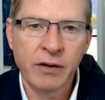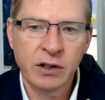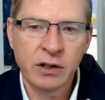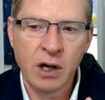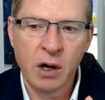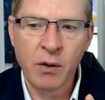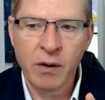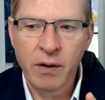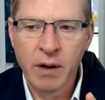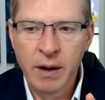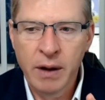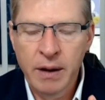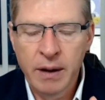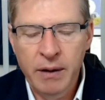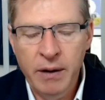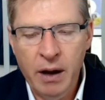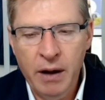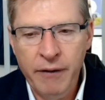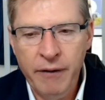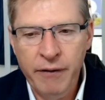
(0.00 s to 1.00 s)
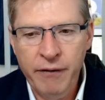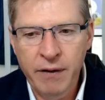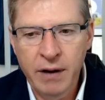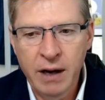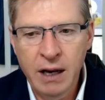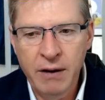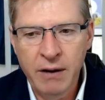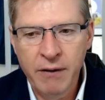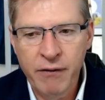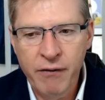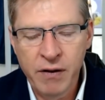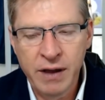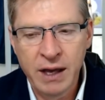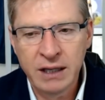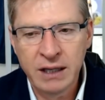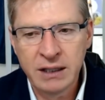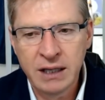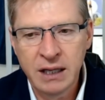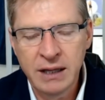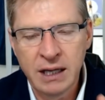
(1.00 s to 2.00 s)
So in
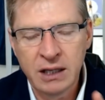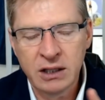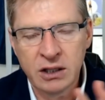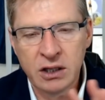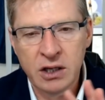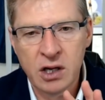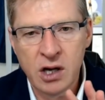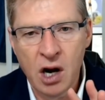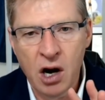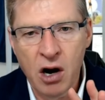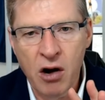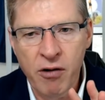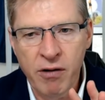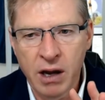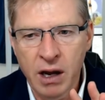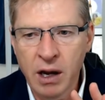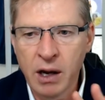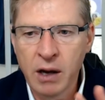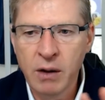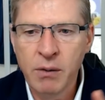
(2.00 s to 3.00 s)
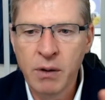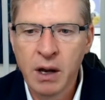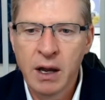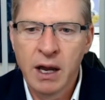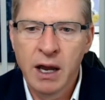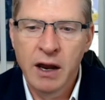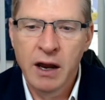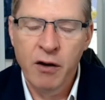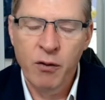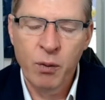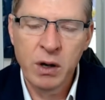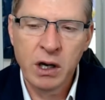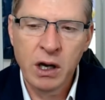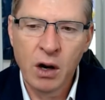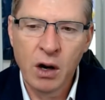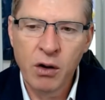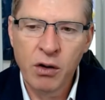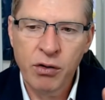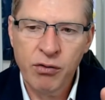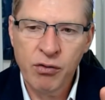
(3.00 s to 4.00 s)
this scenario, if we
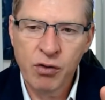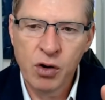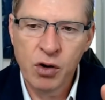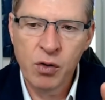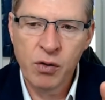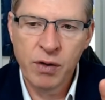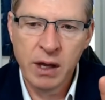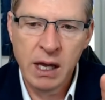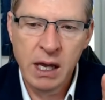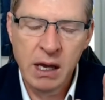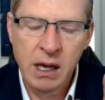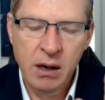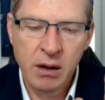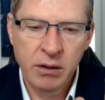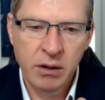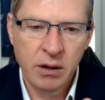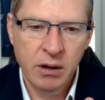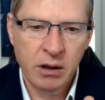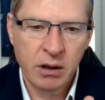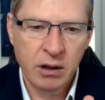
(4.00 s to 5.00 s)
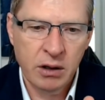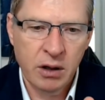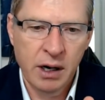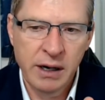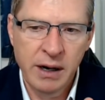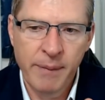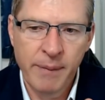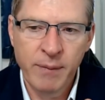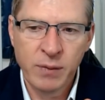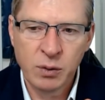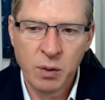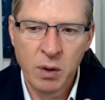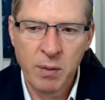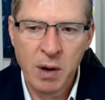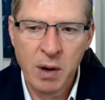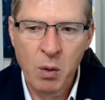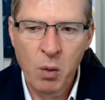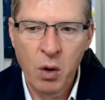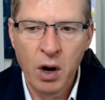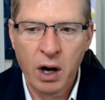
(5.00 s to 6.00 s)
go through the kind of numbers we've
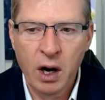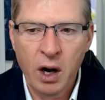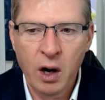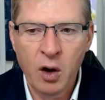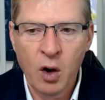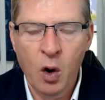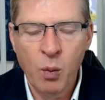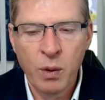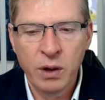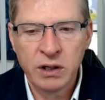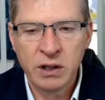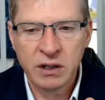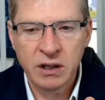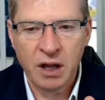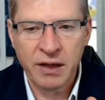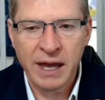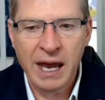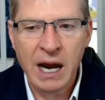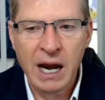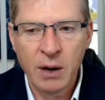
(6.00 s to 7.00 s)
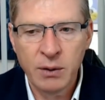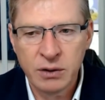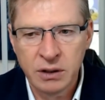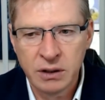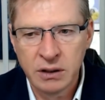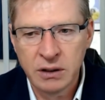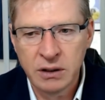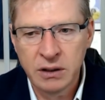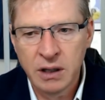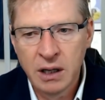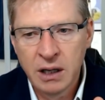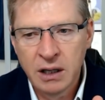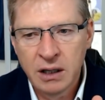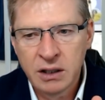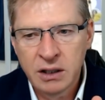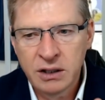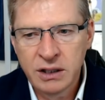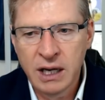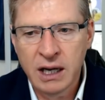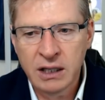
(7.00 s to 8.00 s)
been working on, which is 1,000,
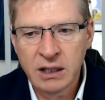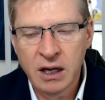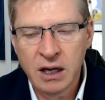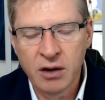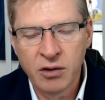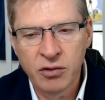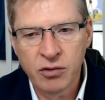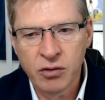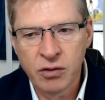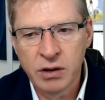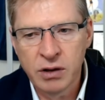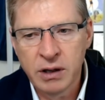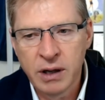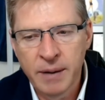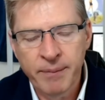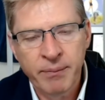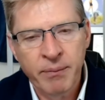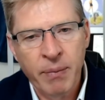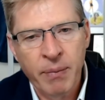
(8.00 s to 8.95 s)
600,